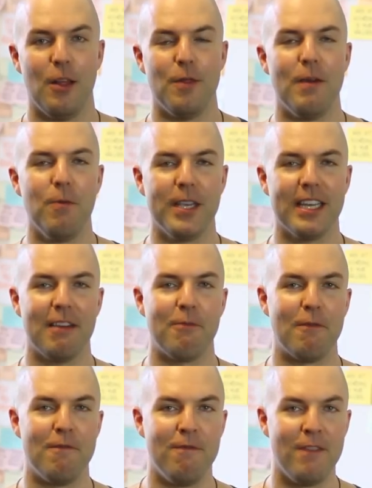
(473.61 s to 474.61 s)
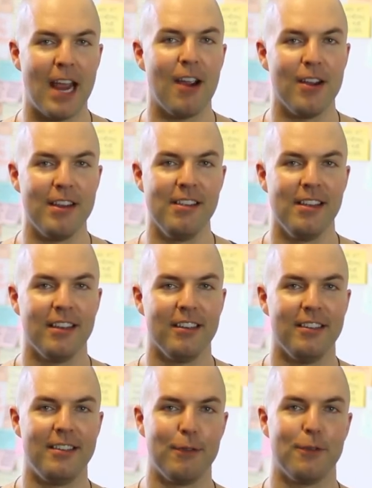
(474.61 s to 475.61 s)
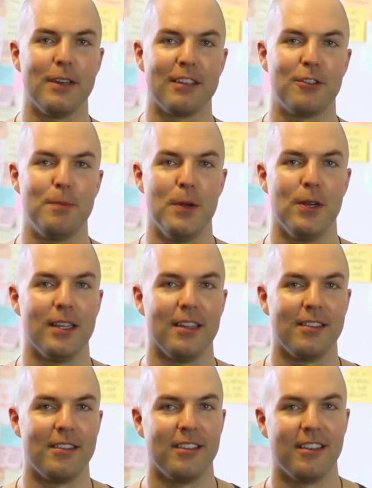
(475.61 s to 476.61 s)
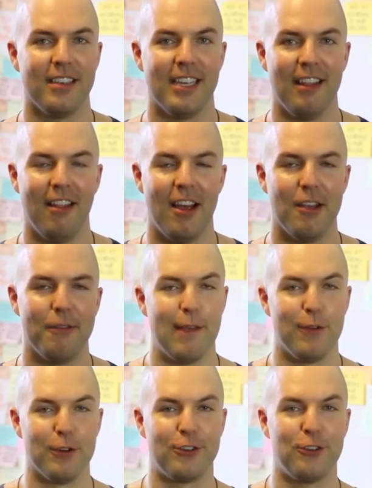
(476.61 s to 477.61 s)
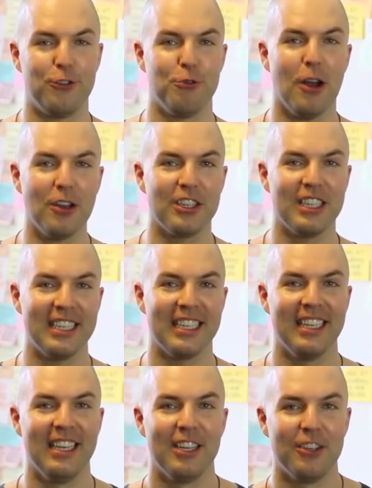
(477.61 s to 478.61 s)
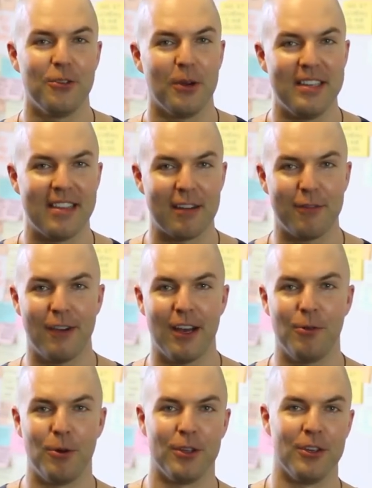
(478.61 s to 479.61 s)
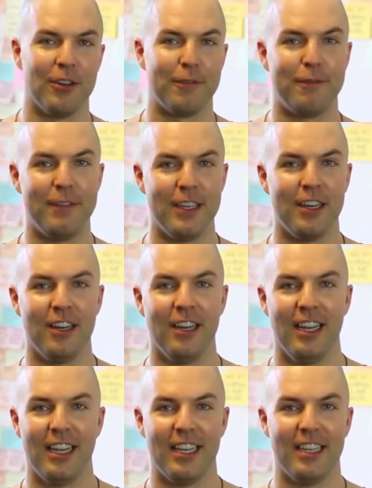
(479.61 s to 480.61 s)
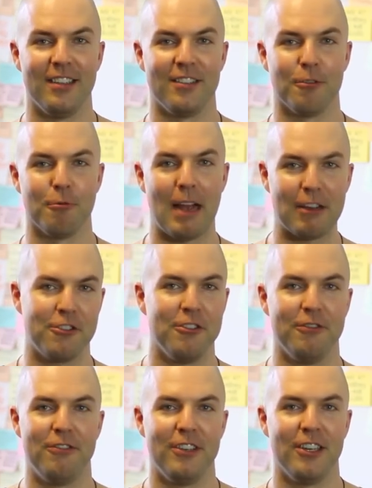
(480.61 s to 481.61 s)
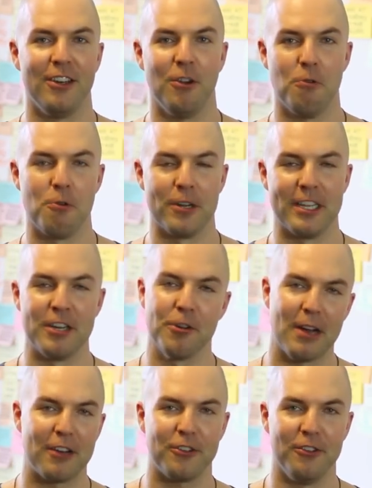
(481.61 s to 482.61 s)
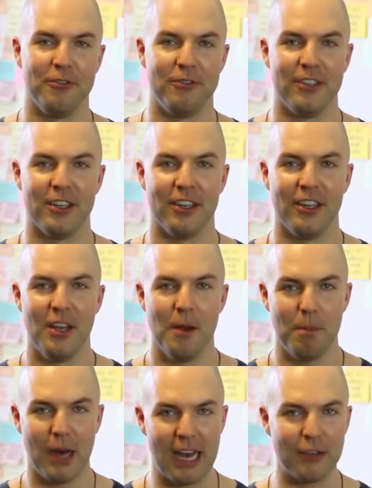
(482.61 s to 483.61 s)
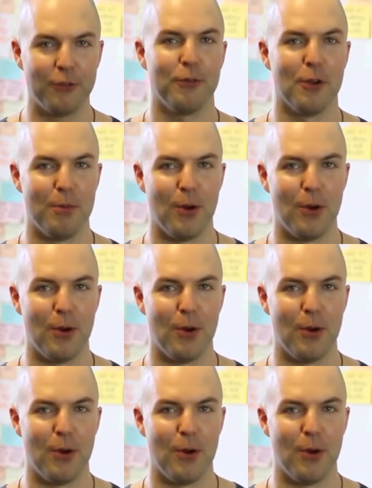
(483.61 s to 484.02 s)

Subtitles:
then we can have a very different experience in life. If you're struggling to identify whether a fear is a rational fear or an irrational fear, pause for a